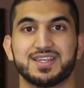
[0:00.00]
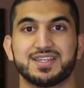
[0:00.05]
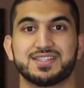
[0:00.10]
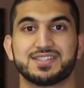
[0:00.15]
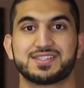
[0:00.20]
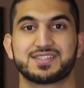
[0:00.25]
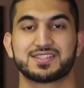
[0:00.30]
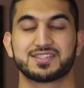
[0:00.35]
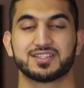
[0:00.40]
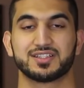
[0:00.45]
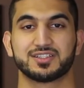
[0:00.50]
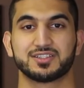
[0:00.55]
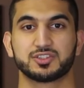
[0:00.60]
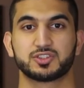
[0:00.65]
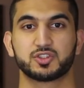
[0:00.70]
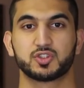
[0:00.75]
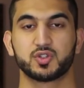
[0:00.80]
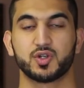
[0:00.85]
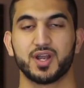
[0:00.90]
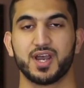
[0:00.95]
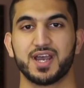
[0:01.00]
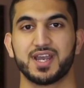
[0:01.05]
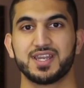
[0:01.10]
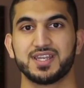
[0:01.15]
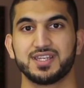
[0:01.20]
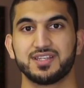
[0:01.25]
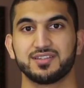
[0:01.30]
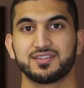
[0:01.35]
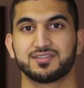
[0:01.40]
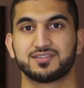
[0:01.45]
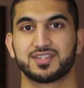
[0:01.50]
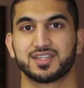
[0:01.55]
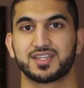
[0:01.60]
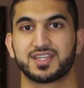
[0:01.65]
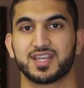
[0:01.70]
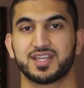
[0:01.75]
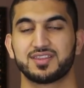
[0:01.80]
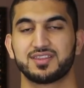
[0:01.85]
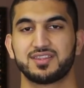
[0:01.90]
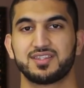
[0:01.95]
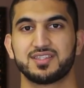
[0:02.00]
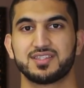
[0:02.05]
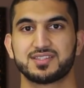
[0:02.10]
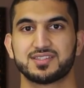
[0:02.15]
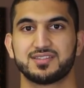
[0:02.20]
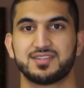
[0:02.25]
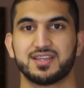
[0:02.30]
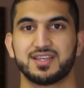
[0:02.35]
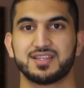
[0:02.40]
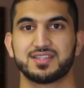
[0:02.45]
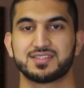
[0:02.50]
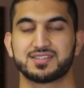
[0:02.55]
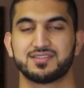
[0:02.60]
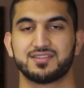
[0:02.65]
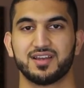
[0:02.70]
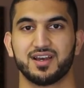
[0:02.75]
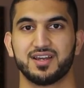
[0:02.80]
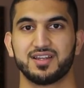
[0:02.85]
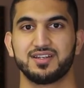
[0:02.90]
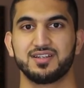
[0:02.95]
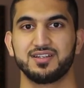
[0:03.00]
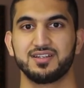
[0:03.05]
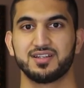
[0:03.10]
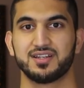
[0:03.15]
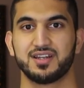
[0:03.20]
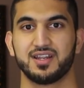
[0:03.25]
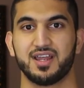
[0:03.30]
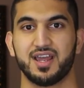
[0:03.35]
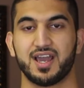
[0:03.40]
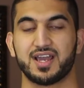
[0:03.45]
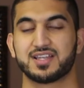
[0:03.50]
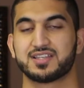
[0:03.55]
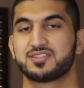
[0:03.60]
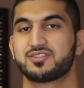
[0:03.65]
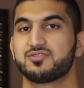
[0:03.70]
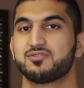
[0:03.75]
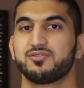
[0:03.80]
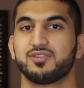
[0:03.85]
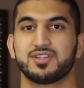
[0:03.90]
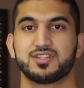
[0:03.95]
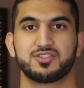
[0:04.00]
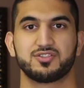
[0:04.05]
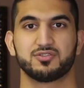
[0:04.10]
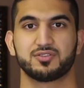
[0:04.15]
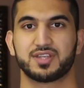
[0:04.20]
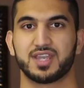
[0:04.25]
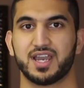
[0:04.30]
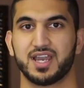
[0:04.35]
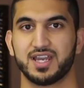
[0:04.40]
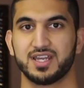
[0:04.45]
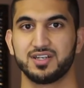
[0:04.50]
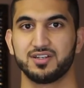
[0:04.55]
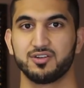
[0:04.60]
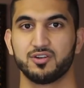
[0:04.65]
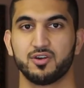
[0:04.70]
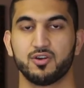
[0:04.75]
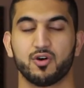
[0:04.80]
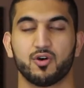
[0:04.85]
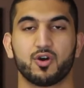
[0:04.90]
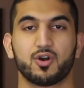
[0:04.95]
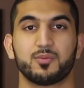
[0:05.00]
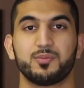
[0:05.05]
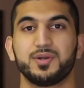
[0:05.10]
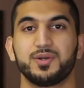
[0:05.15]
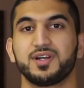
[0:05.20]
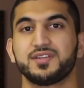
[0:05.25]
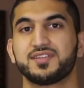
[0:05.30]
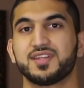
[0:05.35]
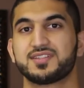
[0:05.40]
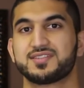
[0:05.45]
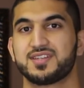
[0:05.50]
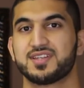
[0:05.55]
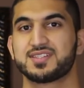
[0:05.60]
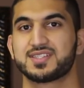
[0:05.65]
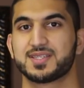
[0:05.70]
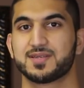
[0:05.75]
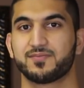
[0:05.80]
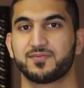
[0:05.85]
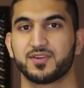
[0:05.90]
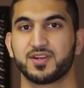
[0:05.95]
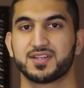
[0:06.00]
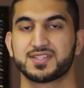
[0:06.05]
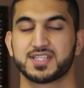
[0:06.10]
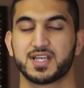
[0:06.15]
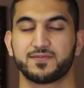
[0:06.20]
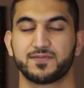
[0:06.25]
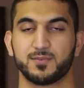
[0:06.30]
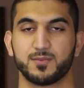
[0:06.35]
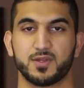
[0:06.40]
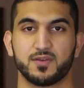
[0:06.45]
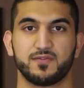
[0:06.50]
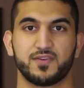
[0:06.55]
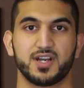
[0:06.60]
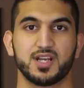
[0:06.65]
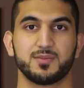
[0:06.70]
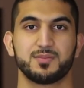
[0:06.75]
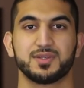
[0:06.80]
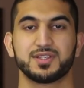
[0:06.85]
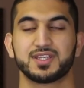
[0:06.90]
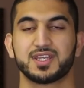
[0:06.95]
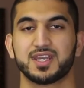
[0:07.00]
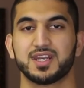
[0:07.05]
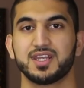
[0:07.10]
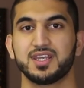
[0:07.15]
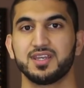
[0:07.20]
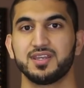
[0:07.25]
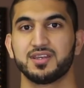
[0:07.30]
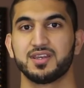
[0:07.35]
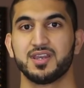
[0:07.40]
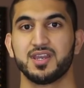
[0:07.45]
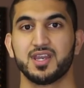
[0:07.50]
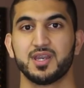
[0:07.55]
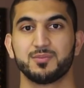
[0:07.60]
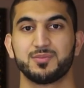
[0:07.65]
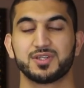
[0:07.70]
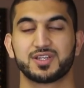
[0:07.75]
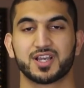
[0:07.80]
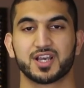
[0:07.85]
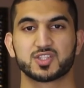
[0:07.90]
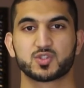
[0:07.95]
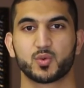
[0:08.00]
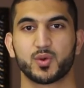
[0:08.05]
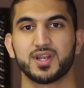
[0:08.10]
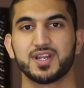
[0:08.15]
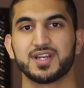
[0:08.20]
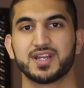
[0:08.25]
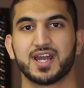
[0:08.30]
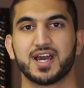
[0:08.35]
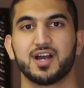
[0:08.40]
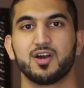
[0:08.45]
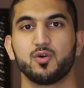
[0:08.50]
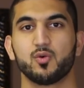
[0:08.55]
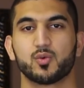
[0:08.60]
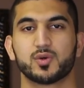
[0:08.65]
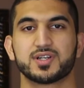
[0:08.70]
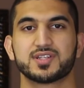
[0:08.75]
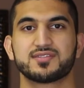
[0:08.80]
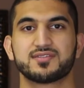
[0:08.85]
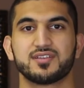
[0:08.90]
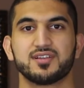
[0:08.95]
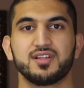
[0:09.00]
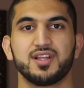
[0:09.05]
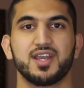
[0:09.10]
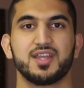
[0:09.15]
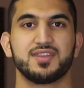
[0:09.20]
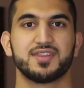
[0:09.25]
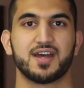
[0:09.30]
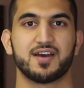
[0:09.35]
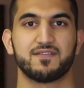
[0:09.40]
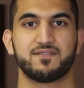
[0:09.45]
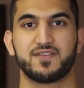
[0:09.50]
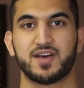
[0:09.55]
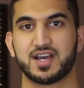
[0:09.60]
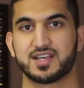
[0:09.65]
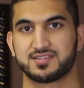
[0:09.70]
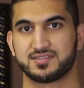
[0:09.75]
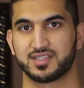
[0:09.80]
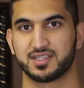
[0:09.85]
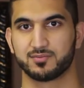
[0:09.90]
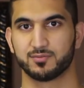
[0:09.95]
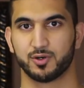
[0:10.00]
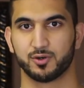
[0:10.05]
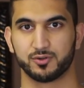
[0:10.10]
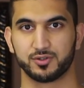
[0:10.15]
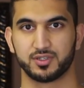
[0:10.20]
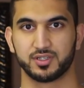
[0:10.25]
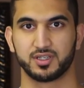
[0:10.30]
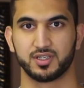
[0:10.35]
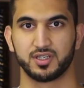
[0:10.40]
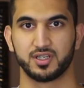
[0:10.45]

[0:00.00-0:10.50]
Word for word: is try to get these days done as soon as you can, or build the system for yourself from the very beginning, because right now we're still in that fasting mode.